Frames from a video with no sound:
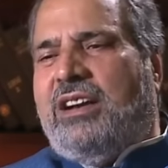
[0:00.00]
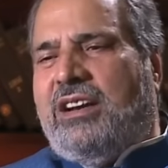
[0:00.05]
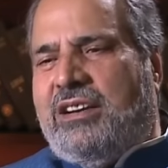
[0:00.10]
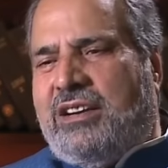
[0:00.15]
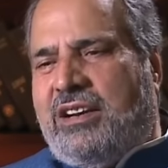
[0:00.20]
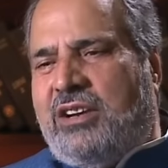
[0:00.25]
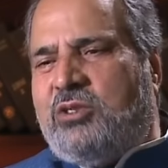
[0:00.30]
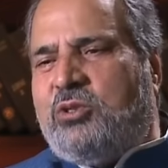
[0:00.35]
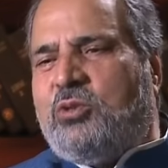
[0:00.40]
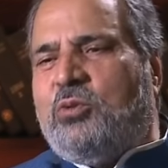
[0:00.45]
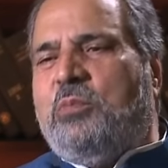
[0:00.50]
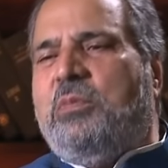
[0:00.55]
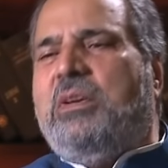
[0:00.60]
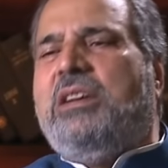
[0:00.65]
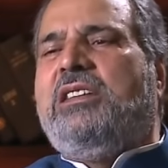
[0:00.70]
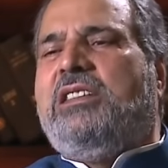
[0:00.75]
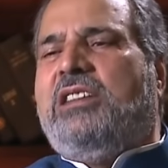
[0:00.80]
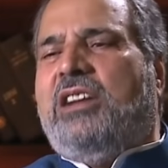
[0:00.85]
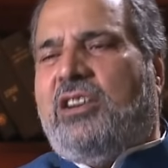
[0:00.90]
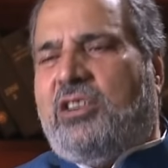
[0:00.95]
I get to
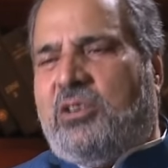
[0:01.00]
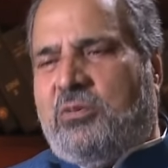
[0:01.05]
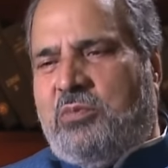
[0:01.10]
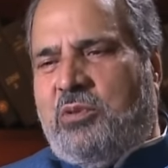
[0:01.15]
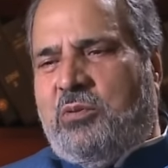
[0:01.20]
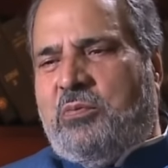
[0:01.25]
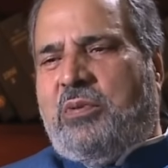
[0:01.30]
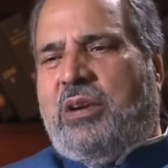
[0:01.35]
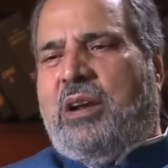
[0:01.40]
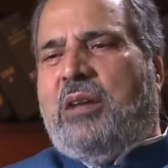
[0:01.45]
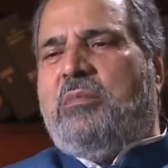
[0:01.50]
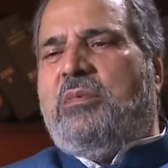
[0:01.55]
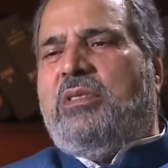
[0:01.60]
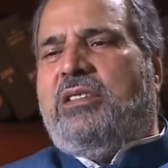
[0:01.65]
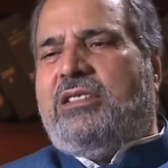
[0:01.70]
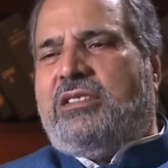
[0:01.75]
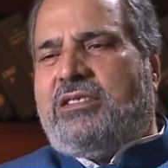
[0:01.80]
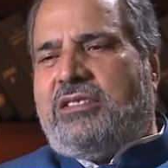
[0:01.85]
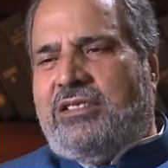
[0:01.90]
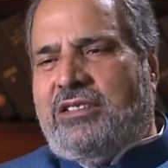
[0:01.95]
meet the Honourable Prime
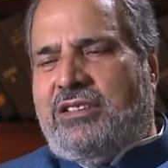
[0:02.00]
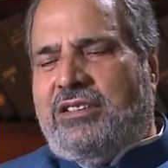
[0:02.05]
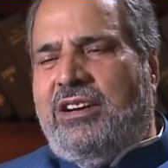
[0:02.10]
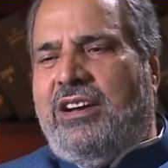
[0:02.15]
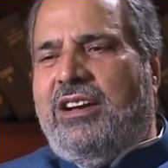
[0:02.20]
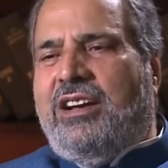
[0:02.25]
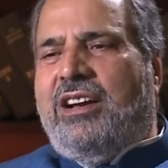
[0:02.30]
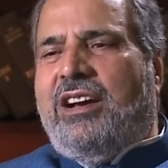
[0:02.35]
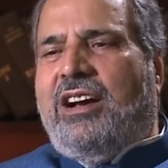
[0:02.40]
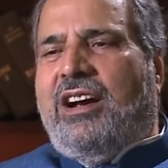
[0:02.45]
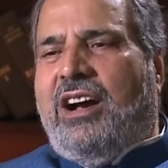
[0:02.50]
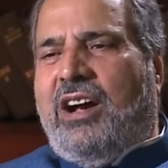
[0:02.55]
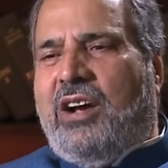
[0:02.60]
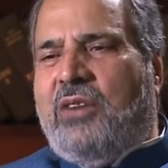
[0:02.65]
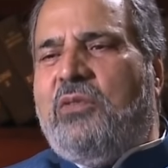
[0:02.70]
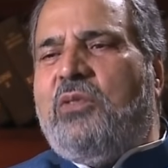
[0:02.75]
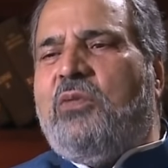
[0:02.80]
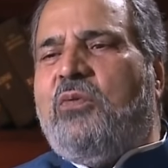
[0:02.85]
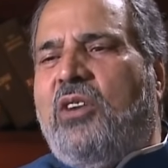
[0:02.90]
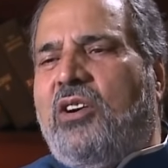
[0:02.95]
Minister, I
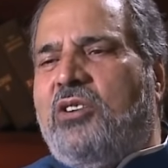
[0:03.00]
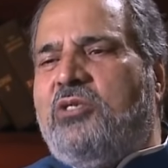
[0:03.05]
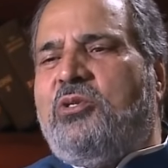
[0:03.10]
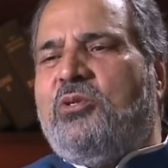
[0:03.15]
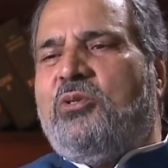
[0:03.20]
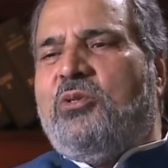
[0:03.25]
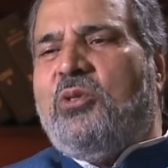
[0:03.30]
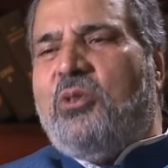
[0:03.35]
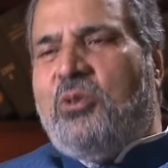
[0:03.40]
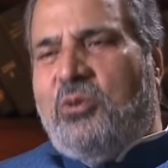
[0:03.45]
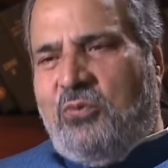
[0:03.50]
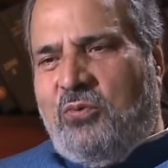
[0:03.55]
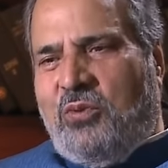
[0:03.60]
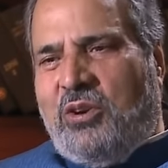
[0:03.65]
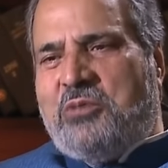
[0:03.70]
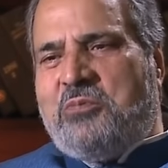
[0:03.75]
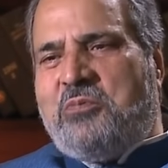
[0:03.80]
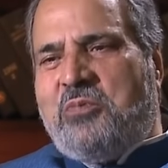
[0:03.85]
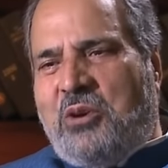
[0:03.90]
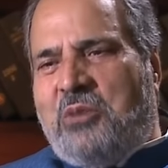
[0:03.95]
will want to know
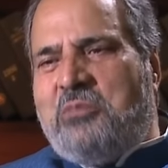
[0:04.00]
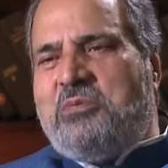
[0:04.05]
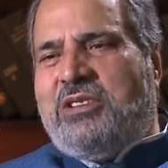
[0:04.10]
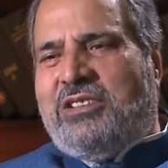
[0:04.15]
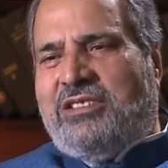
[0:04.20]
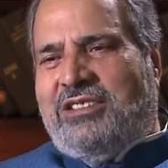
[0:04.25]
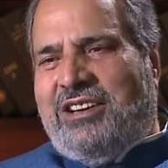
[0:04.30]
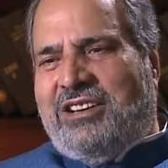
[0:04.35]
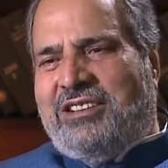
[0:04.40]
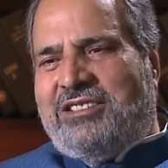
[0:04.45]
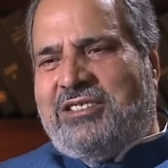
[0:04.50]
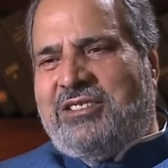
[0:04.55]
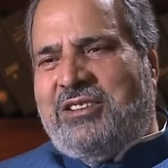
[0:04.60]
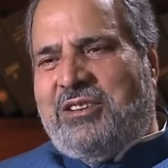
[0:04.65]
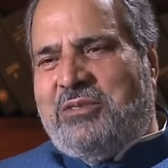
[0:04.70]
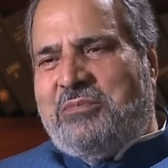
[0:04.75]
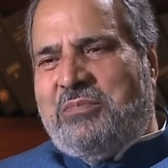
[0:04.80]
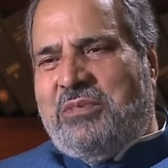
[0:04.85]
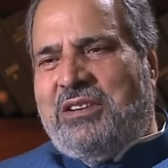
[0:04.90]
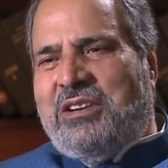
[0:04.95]
what prompted that
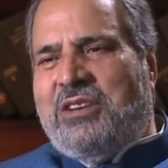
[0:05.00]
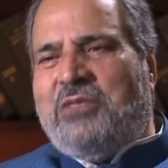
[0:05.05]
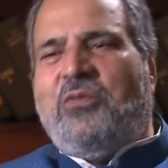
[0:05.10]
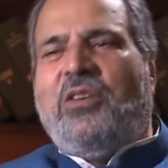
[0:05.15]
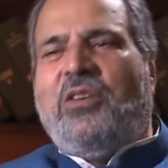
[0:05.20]
statement and